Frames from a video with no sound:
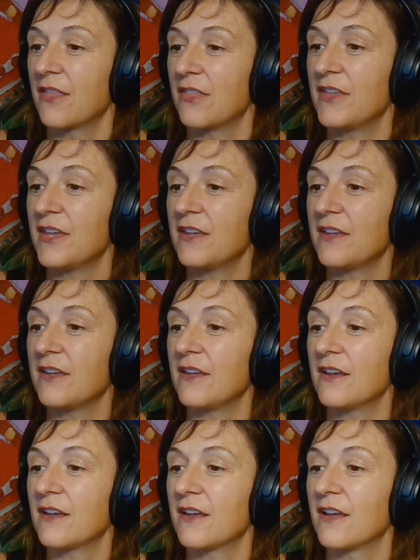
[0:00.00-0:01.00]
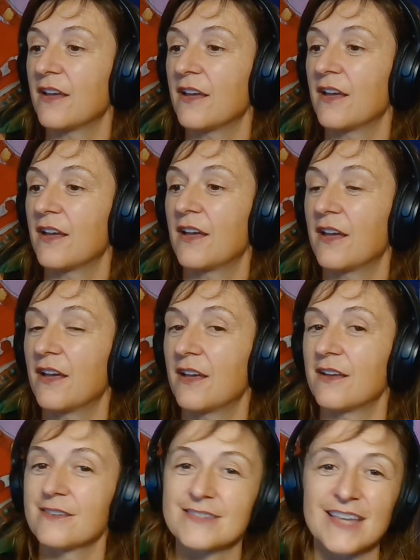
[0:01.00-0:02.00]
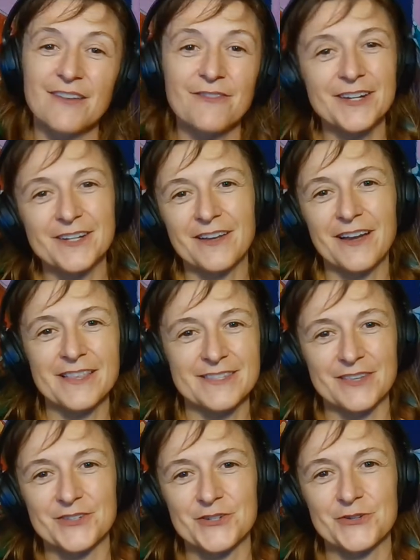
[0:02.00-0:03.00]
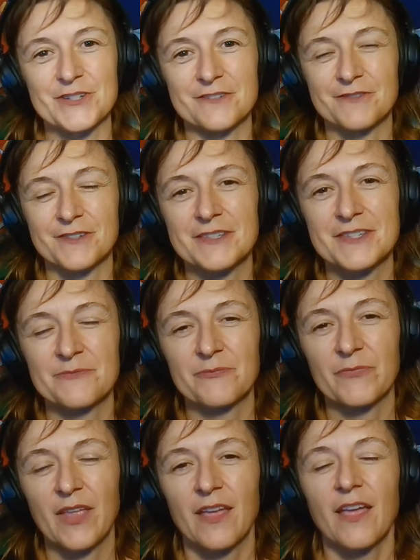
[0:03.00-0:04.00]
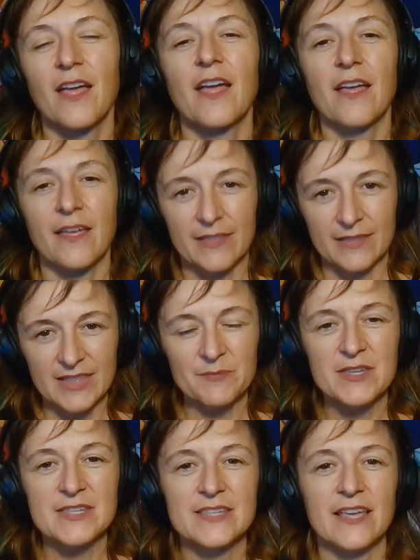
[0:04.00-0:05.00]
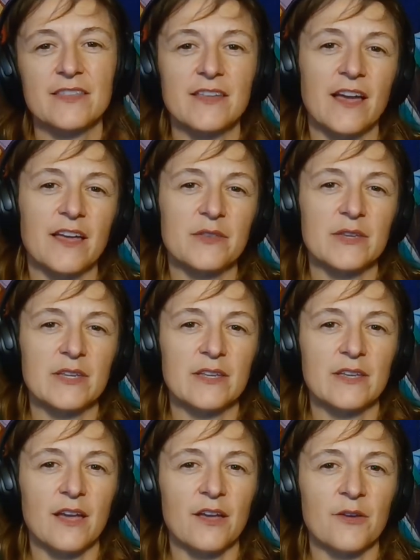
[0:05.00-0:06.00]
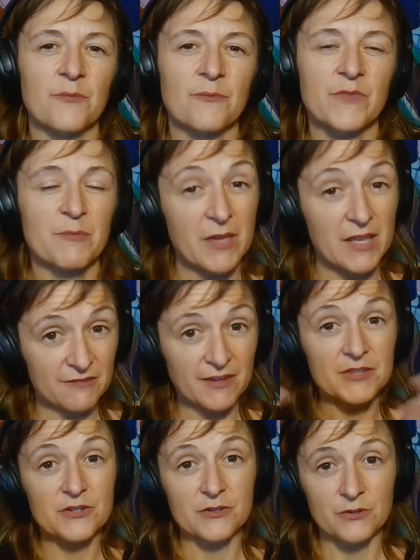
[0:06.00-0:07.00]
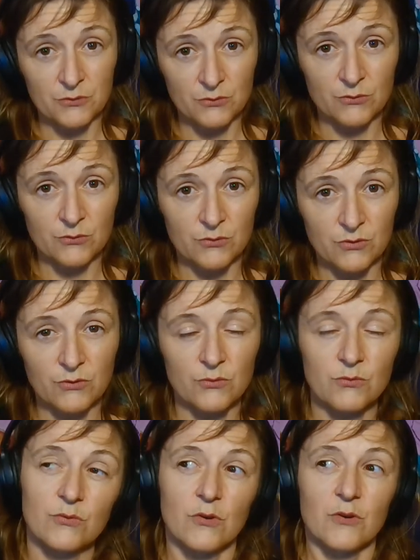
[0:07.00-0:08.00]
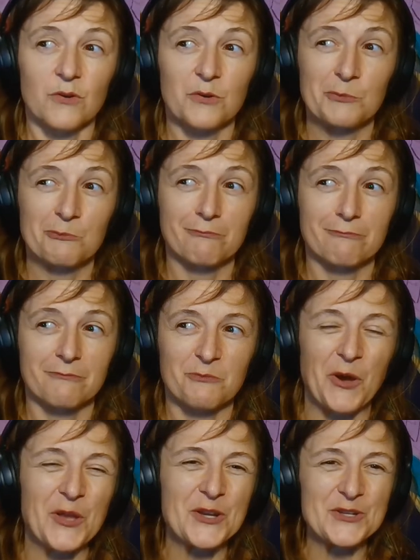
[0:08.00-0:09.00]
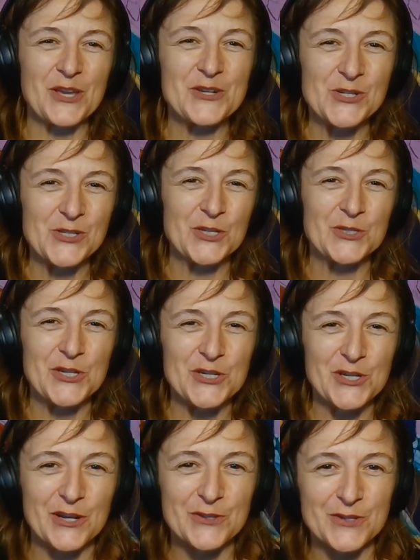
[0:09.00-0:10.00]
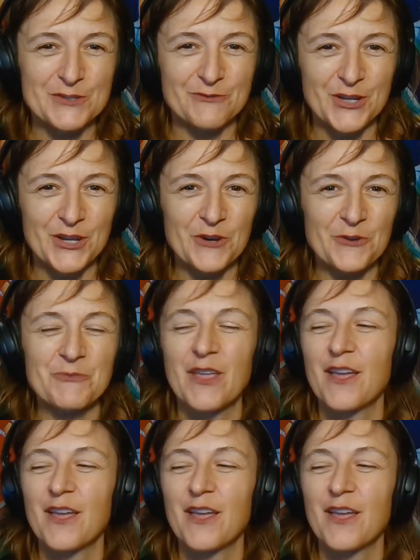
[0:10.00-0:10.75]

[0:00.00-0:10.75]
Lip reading: the 7 and 9 centered difference. Let me say that the manifestor who unintentionally initiated this video,